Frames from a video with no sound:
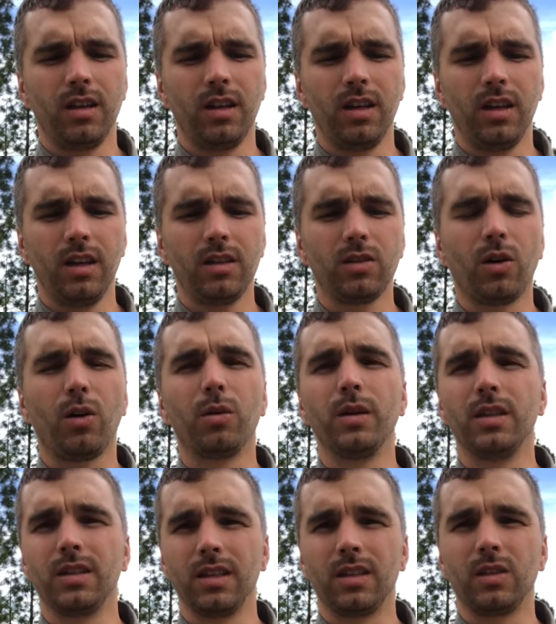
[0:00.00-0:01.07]
is
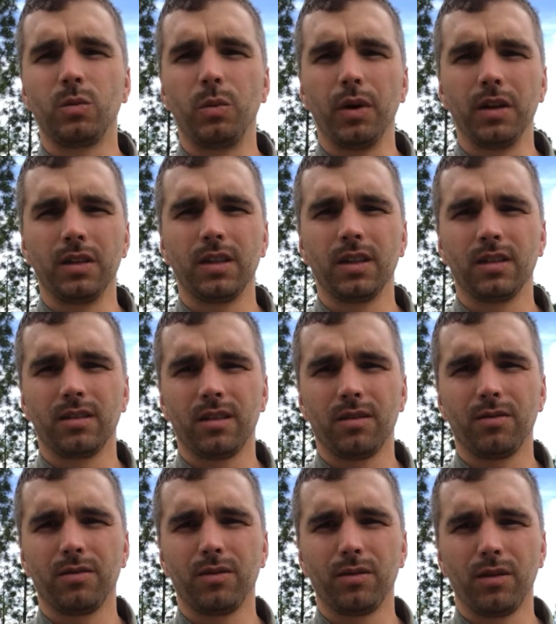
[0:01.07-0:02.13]
always experiencing itself
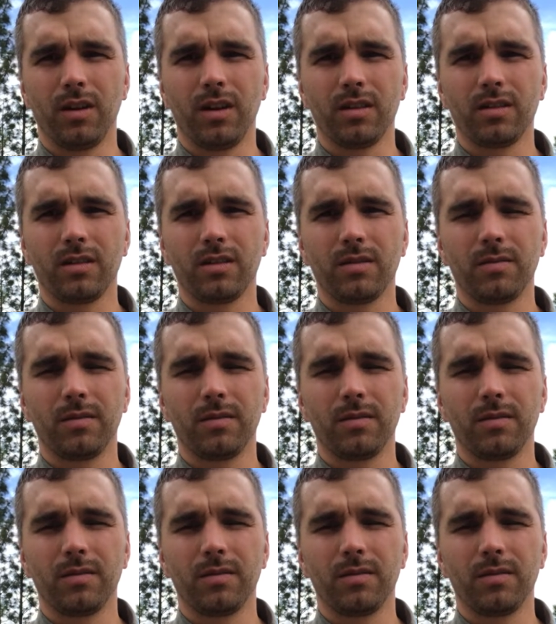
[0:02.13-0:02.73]
through us.